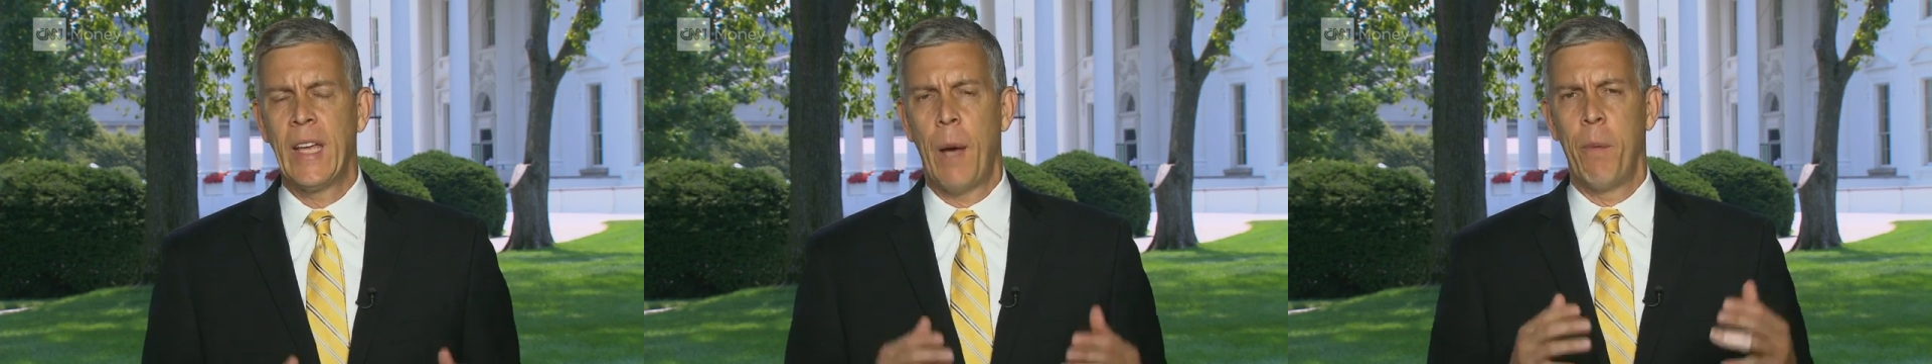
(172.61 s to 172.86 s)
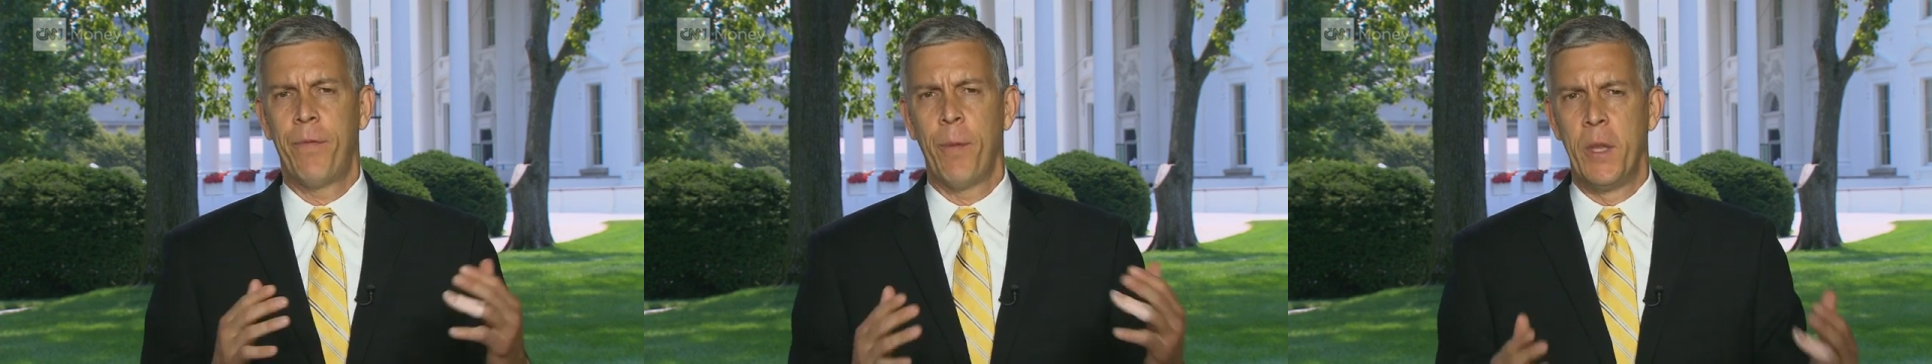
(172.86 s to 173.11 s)

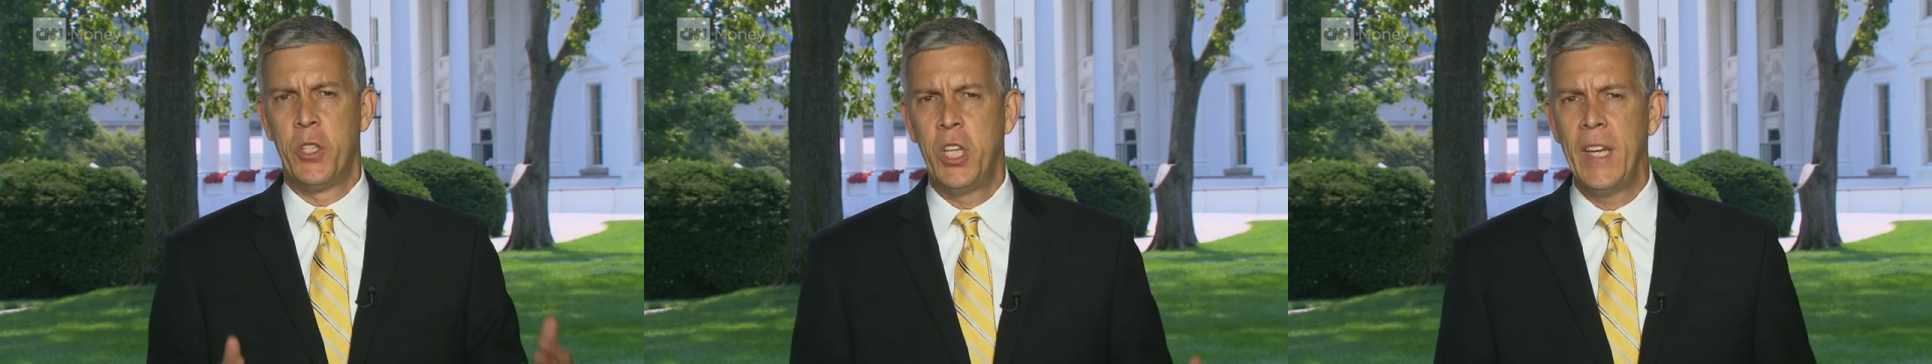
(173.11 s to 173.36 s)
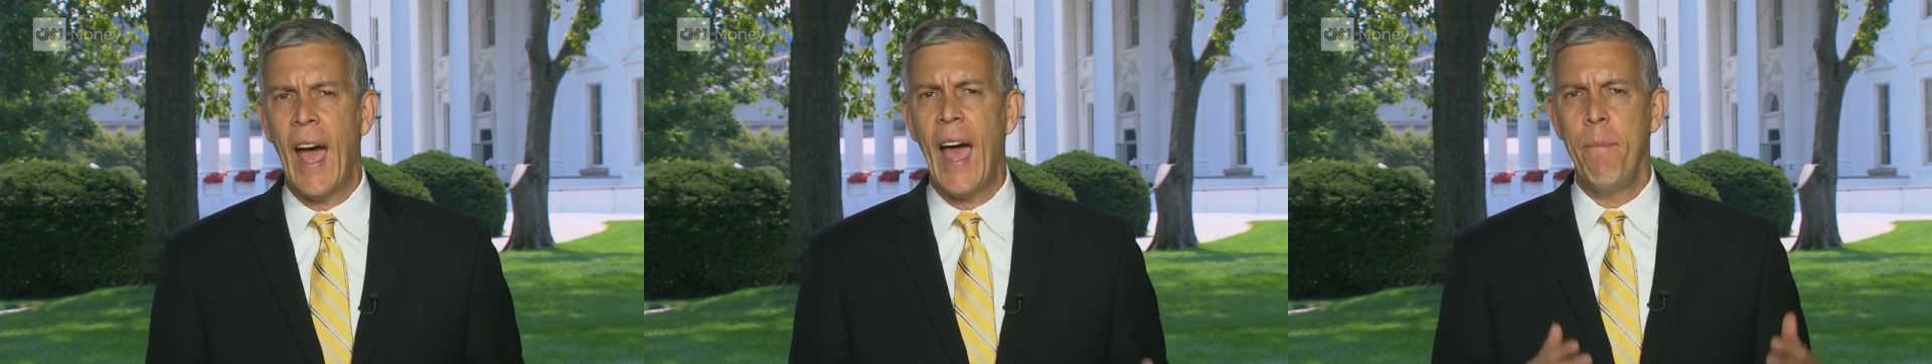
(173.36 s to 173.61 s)
coming from the
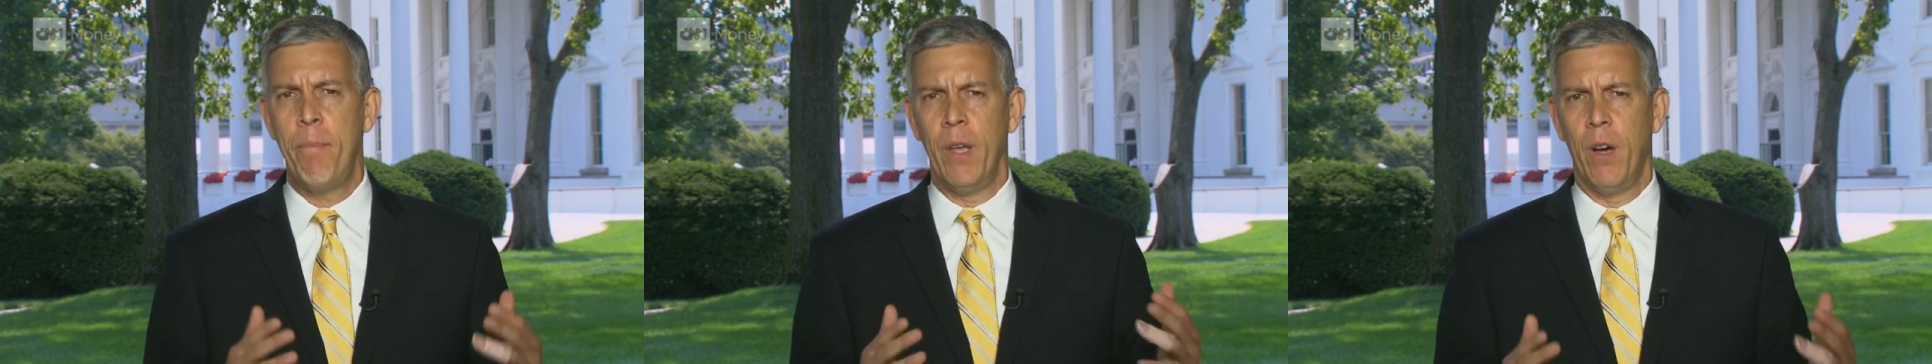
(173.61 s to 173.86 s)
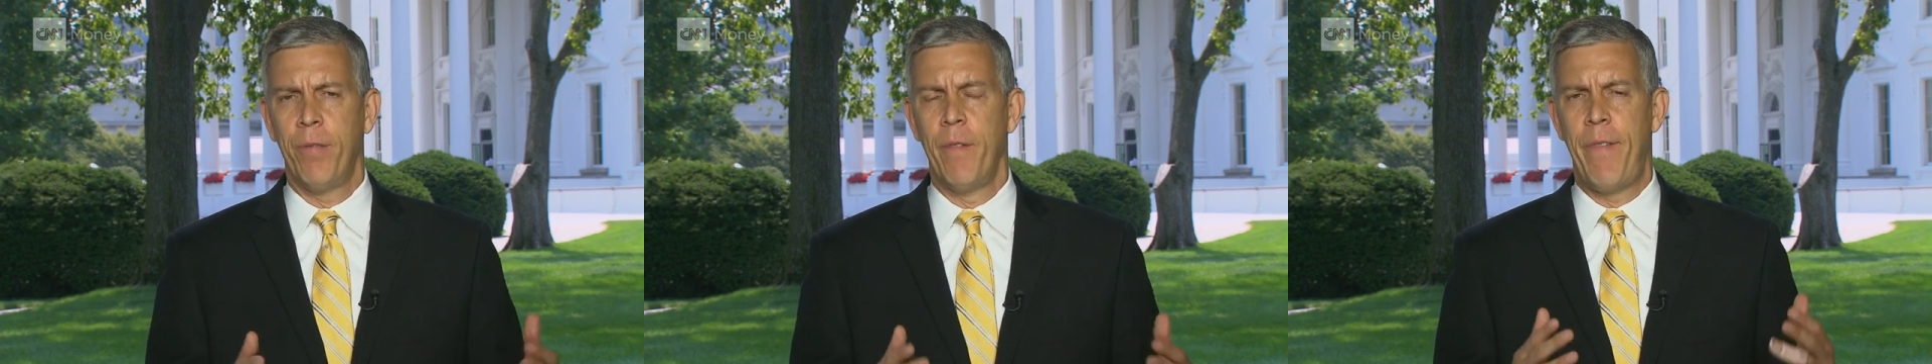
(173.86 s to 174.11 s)
GI
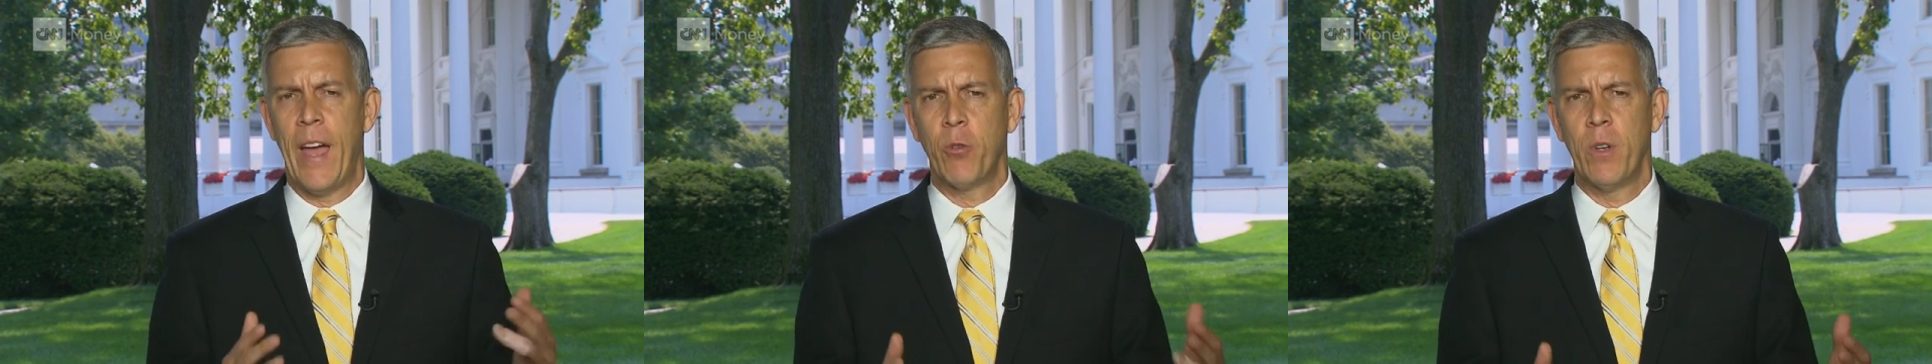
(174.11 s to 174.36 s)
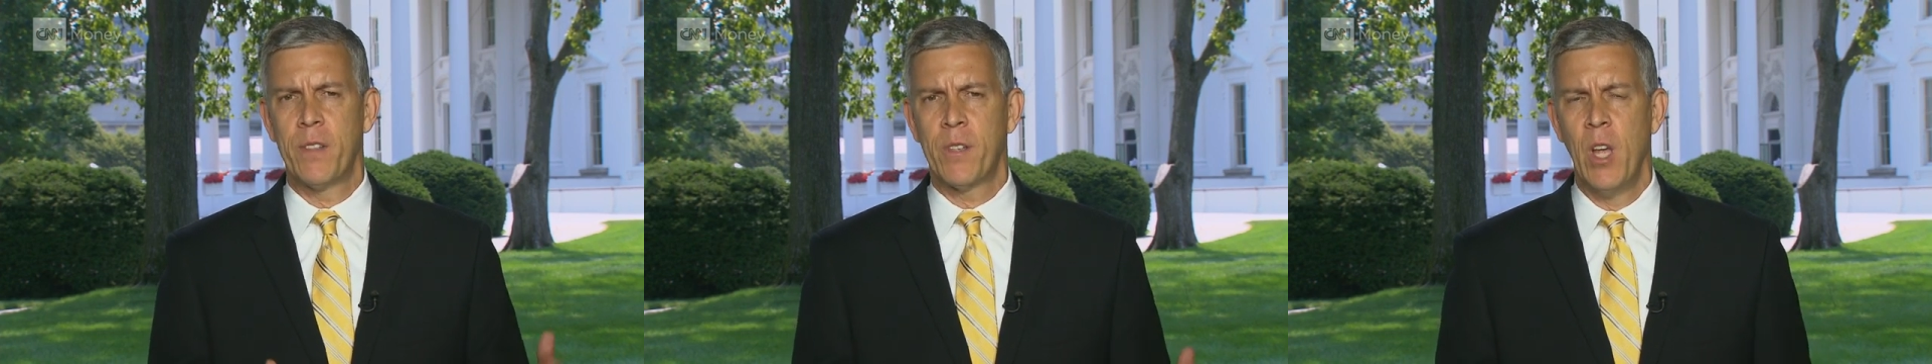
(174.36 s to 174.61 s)
Bill from
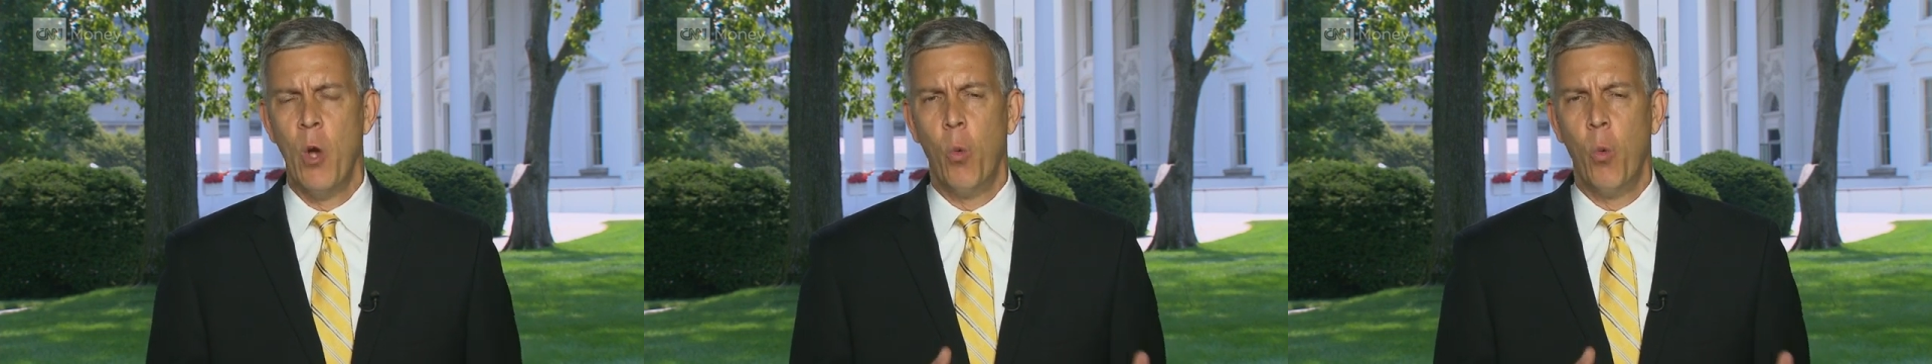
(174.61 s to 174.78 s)
veterans